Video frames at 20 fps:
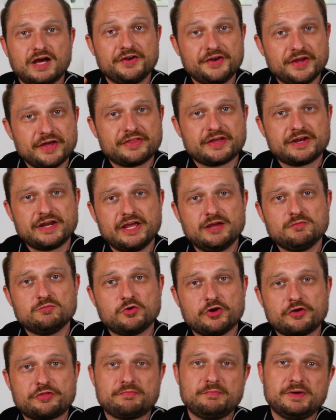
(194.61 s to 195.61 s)
Another name
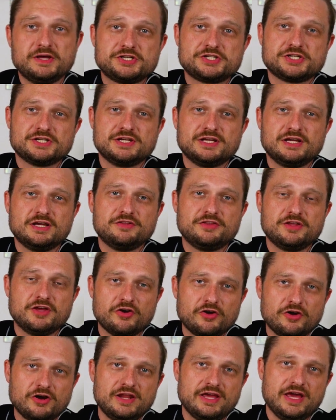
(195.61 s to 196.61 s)
worth mentioning in
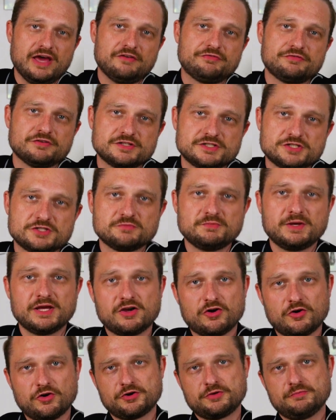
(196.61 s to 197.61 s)
the early efforts to
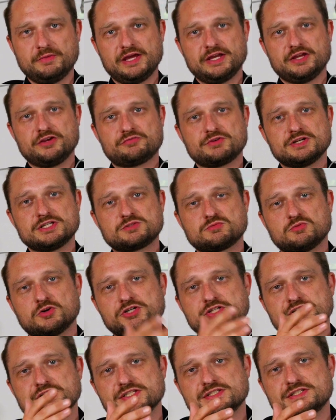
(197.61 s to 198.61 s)
make automatic
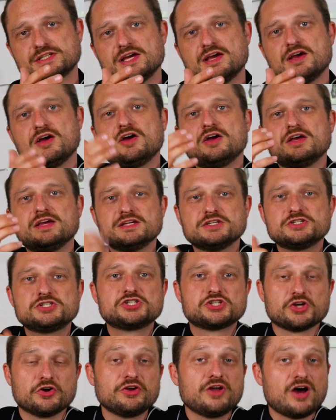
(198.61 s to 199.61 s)
wristwatches is
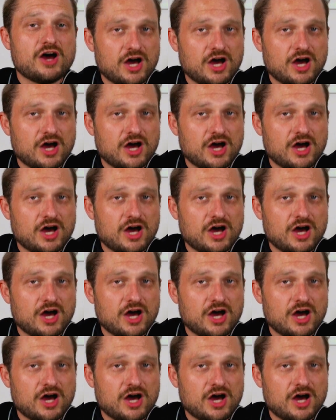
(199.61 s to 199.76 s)
John